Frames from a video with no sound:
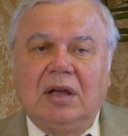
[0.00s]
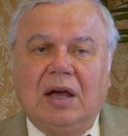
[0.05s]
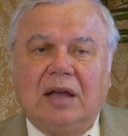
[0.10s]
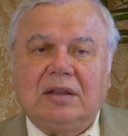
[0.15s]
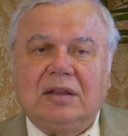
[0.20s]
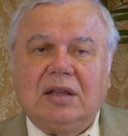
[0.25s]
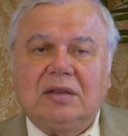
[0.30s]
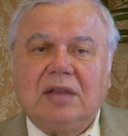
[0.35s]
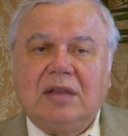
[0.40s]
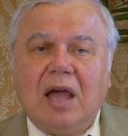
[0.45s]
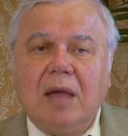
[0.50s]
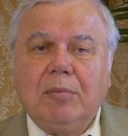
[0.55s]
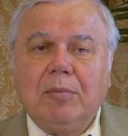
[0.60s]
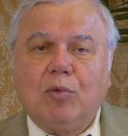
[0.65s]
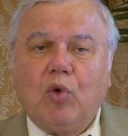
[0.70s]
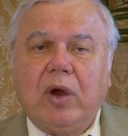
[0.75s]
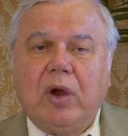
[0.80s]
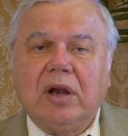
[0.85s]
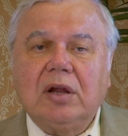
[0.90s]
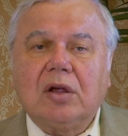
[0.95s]
At a time
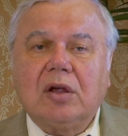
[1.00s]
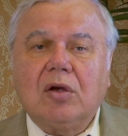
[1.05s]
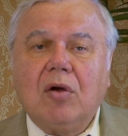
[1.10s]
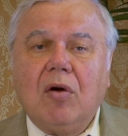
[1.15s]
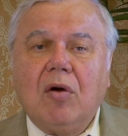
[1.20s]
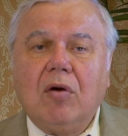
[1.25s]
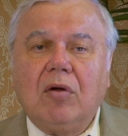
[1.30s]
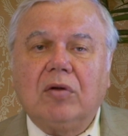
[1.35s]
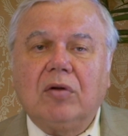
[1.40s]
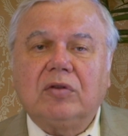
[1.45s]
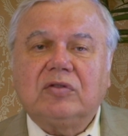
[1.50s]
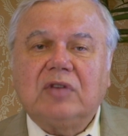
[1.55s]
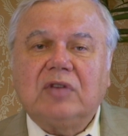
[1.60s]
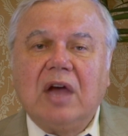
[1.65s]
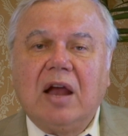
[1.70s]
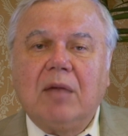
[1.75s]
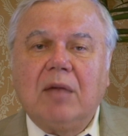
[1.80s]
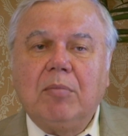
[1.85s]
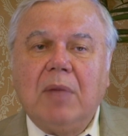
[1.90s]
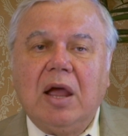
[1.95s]
when calls
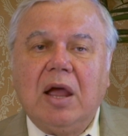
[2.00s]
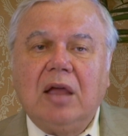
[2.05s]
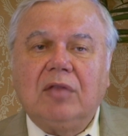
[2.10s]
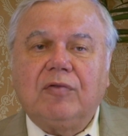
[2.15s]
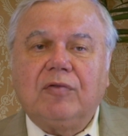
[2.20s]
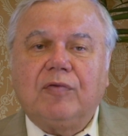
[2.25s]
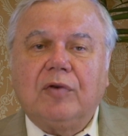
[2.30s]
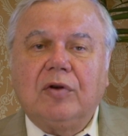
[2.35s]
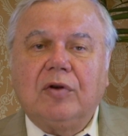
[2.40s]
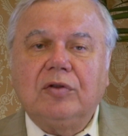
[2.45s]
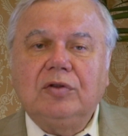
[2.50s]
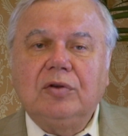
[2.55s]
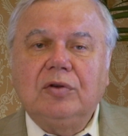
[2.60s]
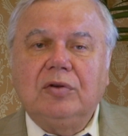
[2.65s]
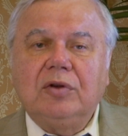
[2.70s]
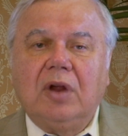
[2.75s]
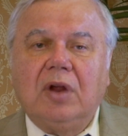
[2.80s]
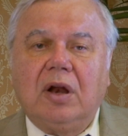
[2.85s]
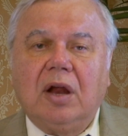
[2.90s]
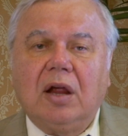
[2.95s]
are made for
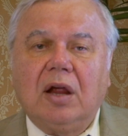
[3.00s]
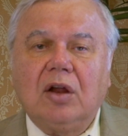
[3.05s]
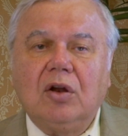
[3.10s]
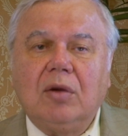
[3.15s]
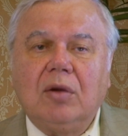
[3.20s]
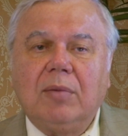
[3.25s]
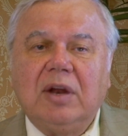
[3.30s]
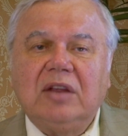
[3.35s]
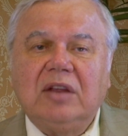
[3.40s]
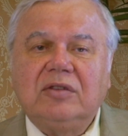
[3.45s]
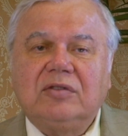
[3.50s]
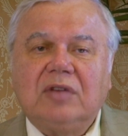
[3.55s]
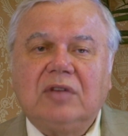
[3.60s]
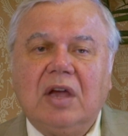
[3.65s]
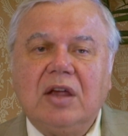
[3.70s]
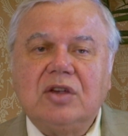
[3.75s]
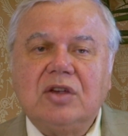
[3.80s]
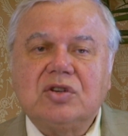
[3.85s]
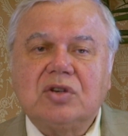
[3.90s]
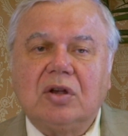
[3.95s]
union and
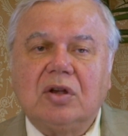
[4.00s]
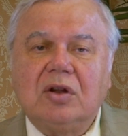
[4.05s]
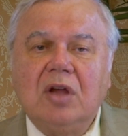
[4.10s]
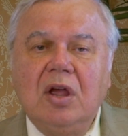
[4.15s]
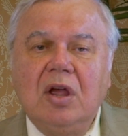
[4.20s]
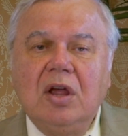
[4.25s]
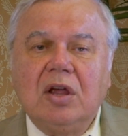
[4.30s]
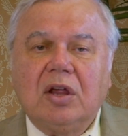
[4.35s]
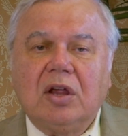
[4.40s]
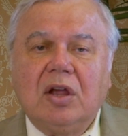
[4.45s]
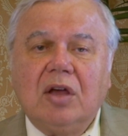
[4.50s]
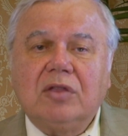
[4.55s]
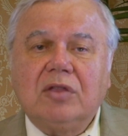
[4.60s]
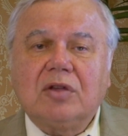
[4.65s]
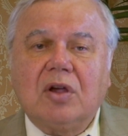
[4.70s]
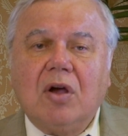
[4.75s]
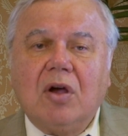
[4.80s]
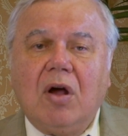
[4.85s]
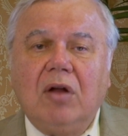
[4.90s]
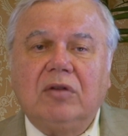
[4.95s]
globalization,
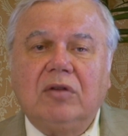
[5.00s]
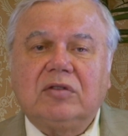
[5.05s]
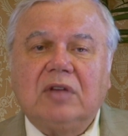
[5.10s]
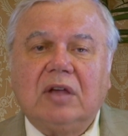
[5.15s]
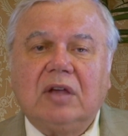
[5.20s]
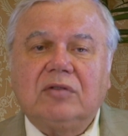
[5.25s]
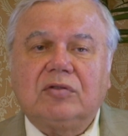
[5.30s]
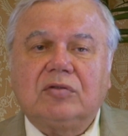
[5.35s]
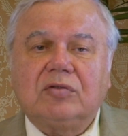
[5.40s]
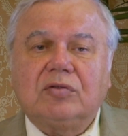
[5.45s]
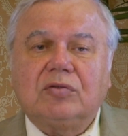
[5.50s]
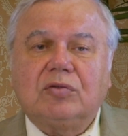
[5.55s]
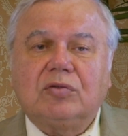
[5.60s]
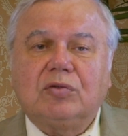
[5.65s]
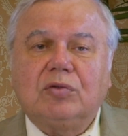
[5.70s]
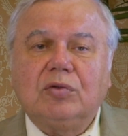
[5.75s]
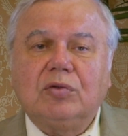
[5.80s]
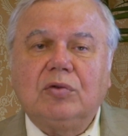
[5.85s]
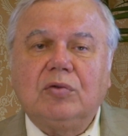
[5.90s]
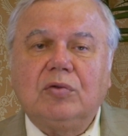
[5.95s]
God calls us
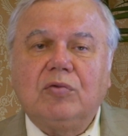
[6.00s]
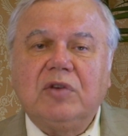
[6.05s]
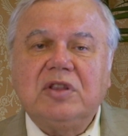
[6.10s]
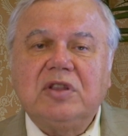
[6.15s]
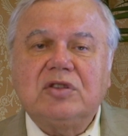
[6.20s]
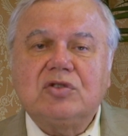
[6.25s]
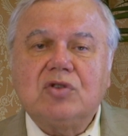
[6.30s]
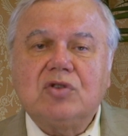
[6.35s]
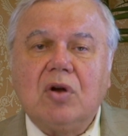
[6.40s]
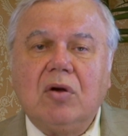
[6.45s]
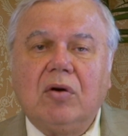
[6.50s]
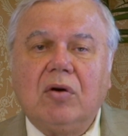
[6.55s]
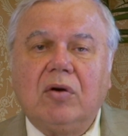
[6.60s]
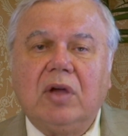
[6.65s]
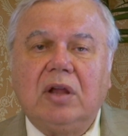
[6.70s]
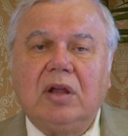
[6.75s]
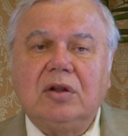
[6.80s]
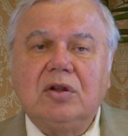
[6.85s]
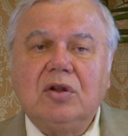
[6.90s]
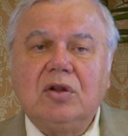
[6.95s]
to withdraw
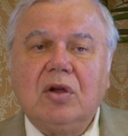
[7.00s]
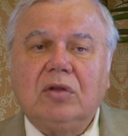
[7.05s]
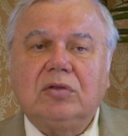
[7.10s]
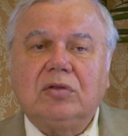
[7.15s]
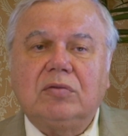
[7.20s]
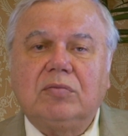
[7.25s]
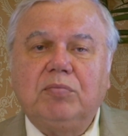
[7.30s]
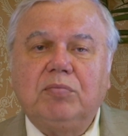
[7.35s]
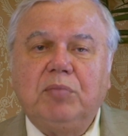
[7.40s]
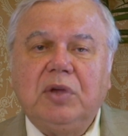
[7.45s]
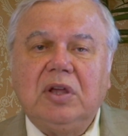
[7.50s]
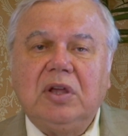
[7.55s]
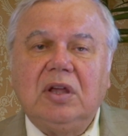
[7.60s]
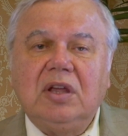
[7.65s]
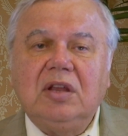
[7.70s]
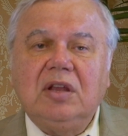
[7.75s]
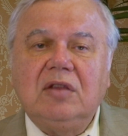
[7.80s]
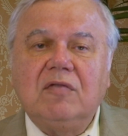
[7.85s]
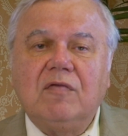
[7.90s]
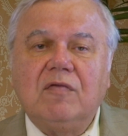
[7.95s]
and not be
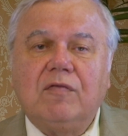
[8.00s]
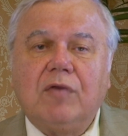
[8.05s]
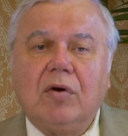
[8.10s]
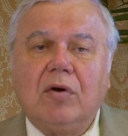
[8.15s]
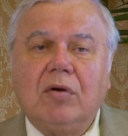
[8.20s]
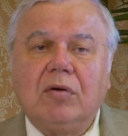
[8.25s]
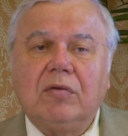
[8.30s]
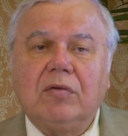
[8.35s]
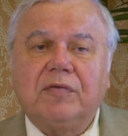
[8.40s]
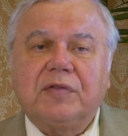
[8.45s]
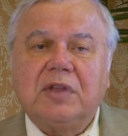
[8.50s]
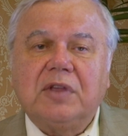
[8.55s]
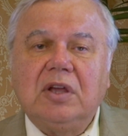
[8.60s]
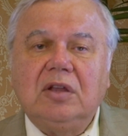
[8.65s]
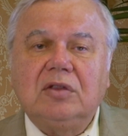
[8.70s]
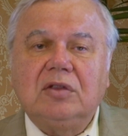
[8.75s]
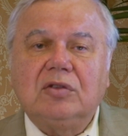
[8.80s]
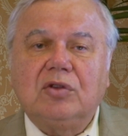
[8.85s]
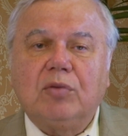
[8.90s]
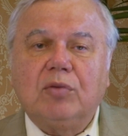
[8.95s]
involved
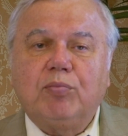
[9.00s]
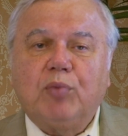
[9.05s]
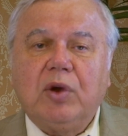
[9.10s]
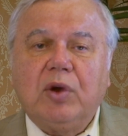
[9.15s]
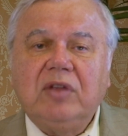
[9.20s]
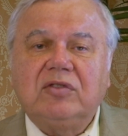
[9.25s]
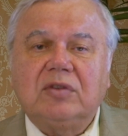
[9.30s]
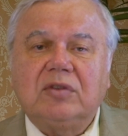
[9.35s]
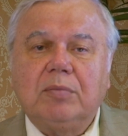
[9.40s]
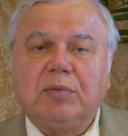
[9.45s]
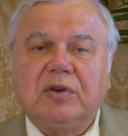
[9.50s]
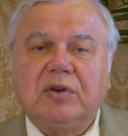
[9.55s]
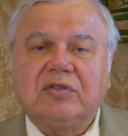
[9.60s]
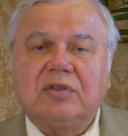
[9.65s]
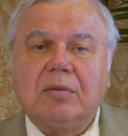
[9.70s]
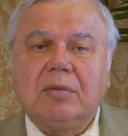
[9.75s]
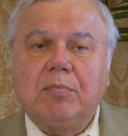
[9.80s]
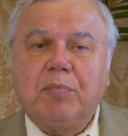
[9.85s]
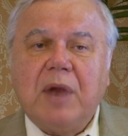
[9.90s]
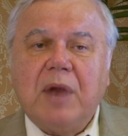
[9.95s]
in the
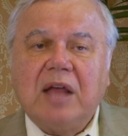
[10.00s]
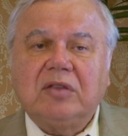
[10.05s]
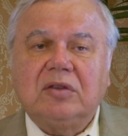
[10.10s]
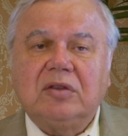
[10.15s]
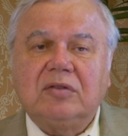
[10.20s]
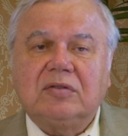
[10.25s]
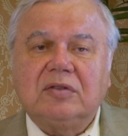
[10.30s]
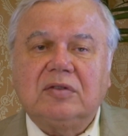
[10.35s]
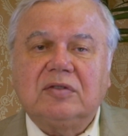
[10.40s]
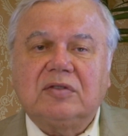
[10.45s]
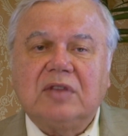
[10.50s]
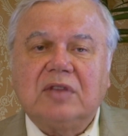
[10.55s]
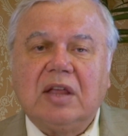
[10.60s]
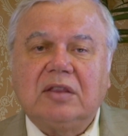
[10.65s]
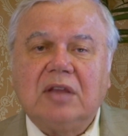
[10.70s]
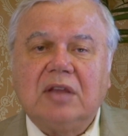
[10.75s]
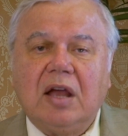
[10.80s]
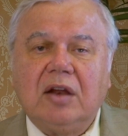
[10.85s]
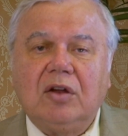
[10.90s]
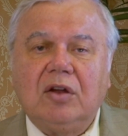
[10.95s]
principles and practices
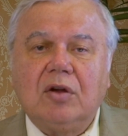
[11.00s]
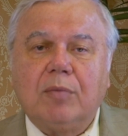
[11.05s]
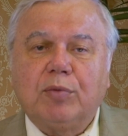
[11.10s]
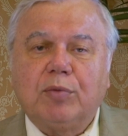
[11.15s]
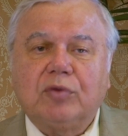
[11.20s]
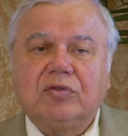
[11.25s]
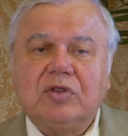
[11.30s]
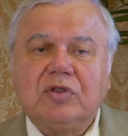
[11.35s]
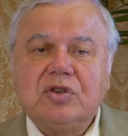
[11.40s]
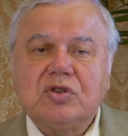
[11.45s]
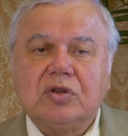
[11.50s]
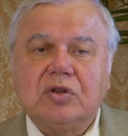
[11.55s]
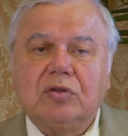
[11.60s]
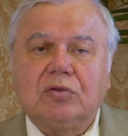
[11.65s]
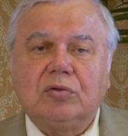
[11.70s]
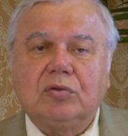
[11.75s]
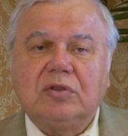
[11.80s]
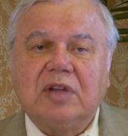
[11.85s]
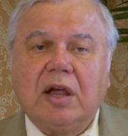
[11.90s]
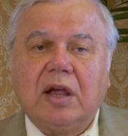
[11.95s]
that are in
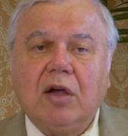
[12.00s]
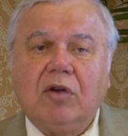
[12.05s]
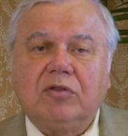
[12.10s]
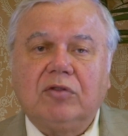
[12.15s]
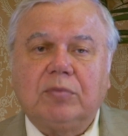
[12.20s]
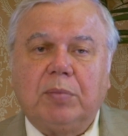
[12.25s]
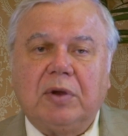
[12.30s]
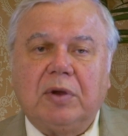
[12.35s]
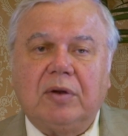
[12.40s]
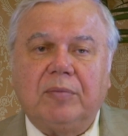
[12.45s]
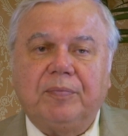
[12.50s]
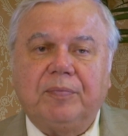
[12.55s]
opposition to the gospel.